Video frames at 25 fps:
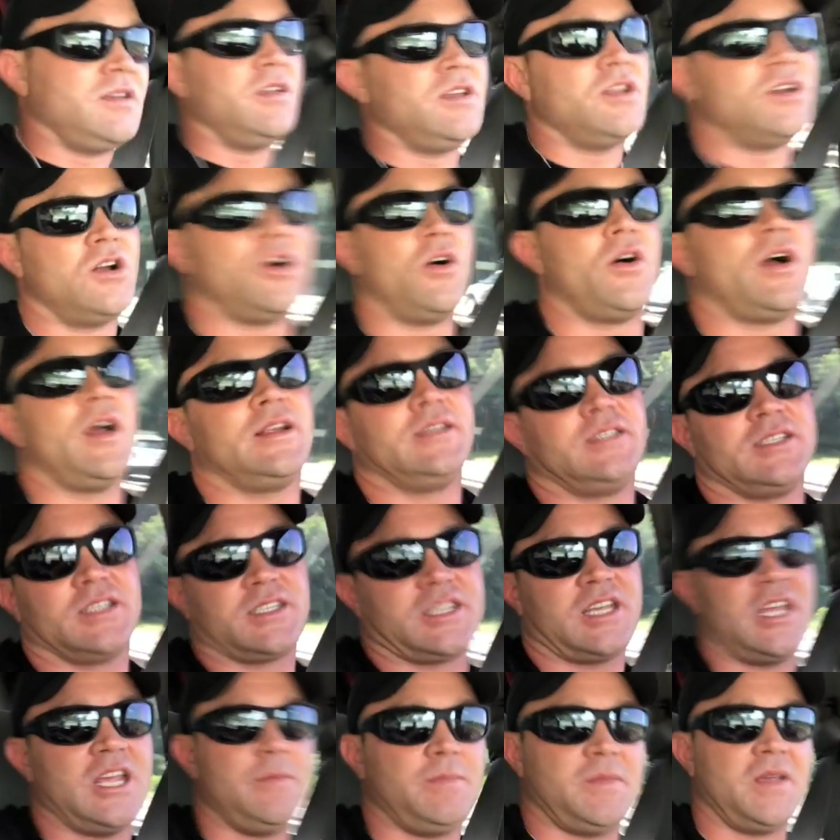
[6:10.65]
you know, I
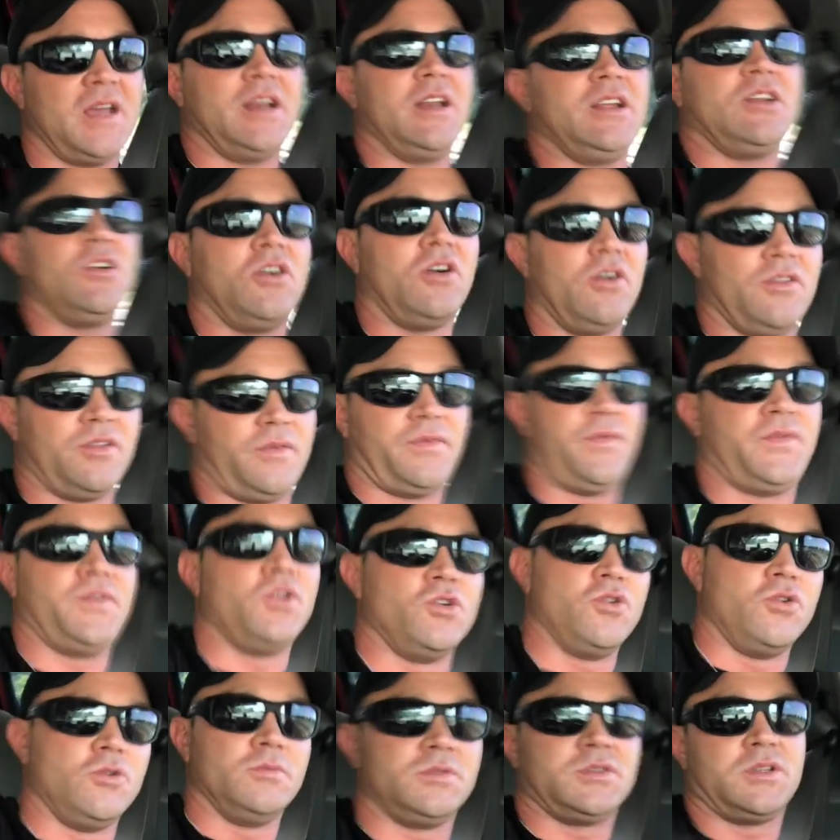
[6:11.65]
just keep getting all the
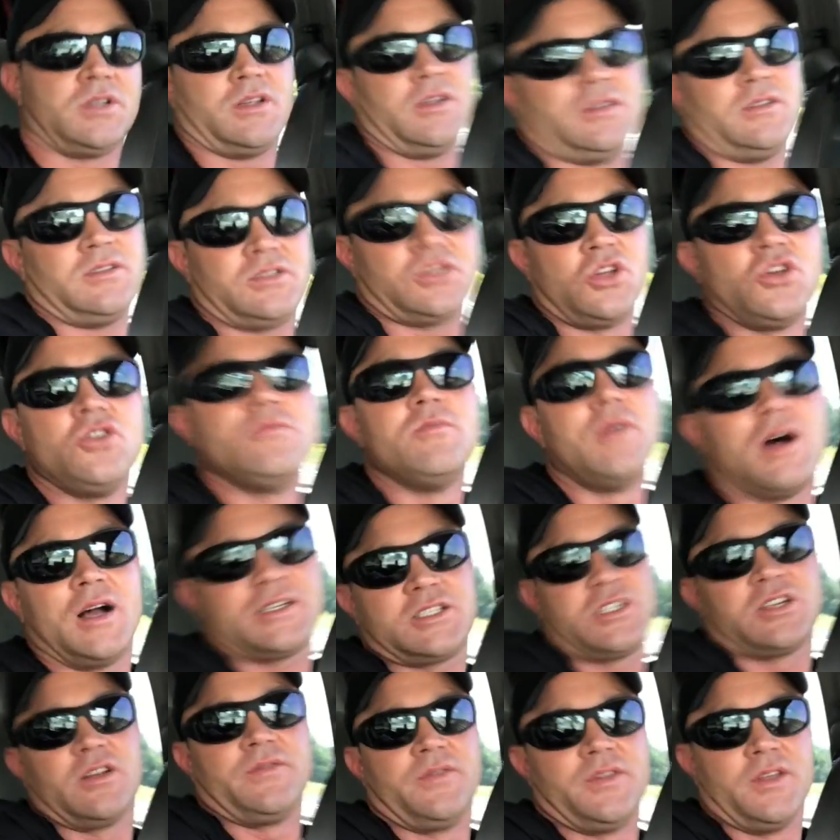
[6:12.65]
fumes, too
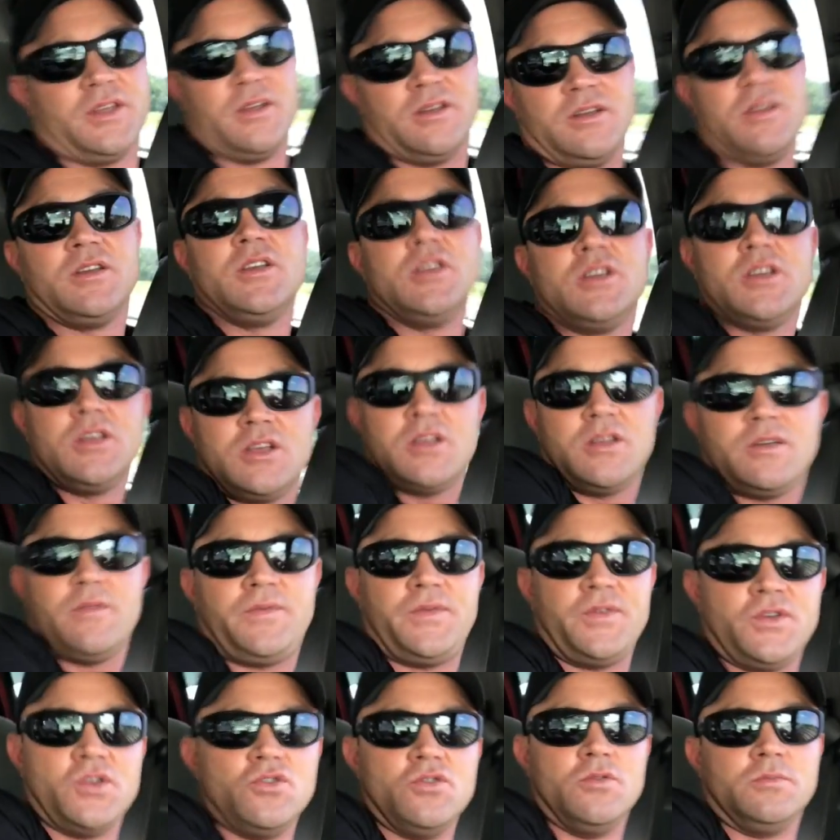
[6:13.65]
much of the
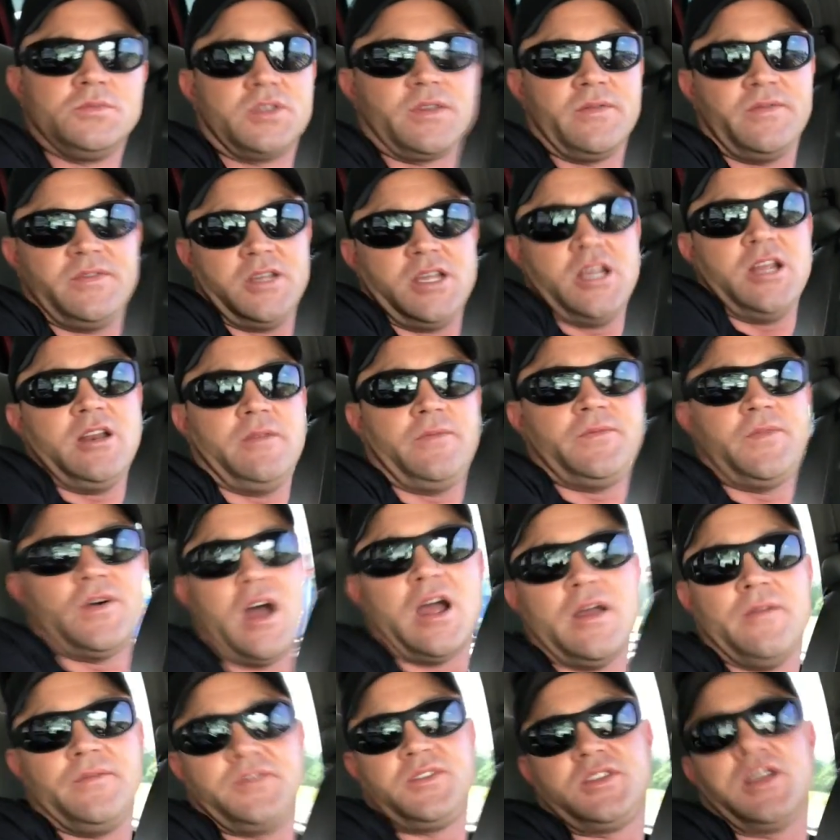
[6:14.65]
fumes of
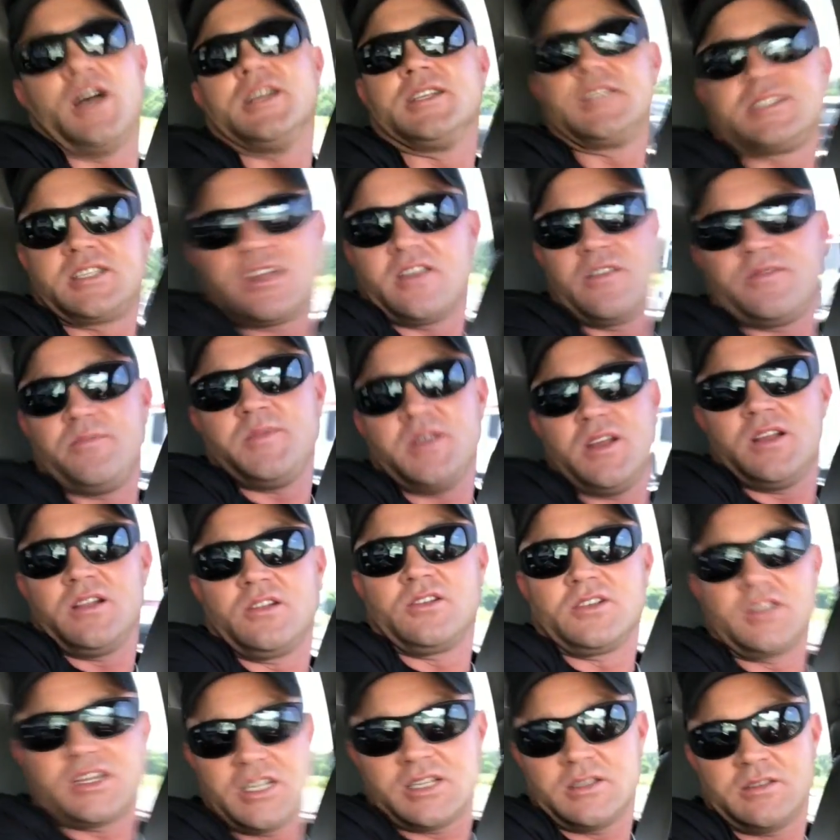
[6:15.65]
E85 does get me a
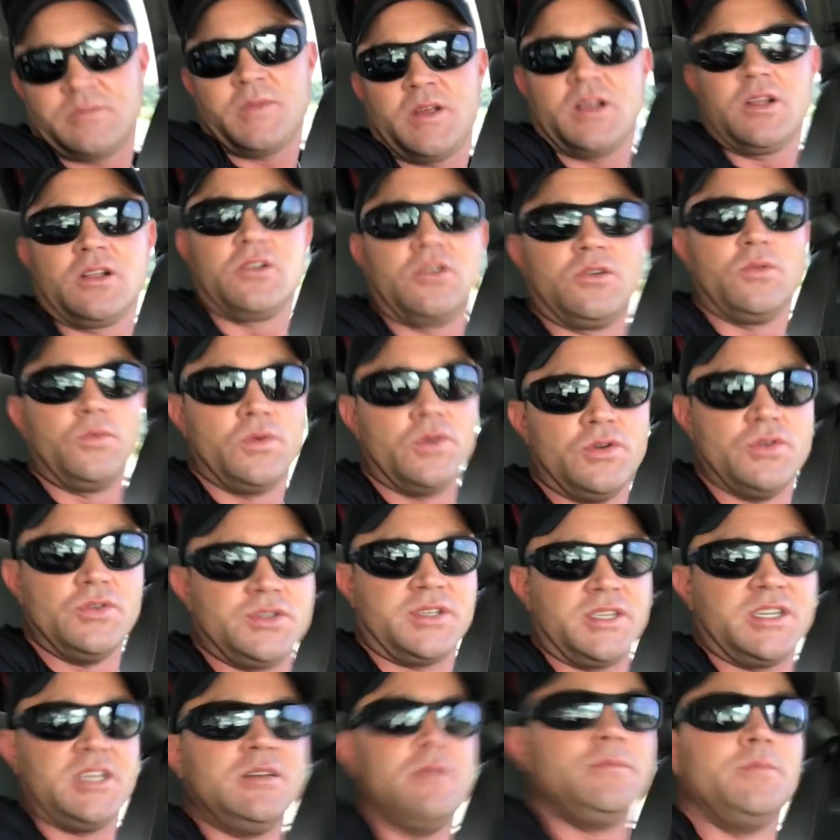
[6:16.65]
little
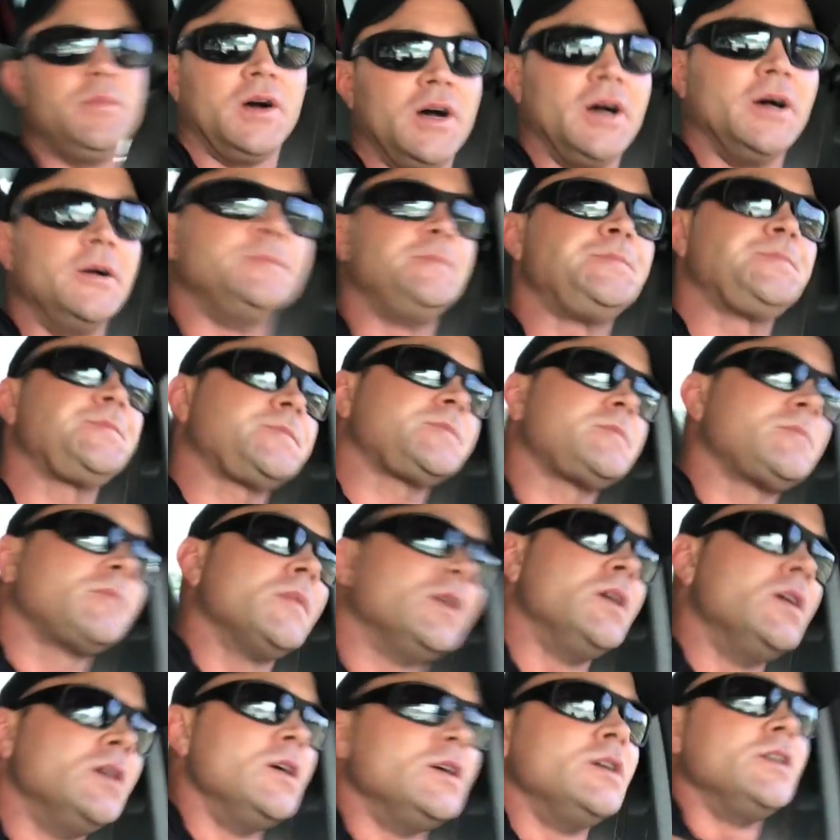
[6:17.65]
woozy, but.
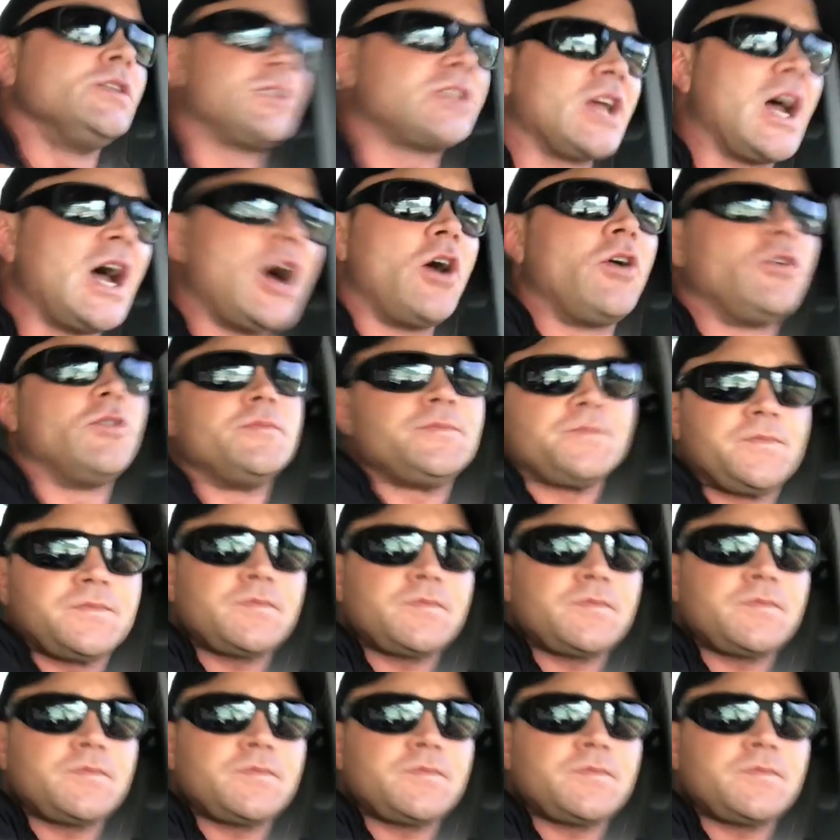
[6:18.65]
So,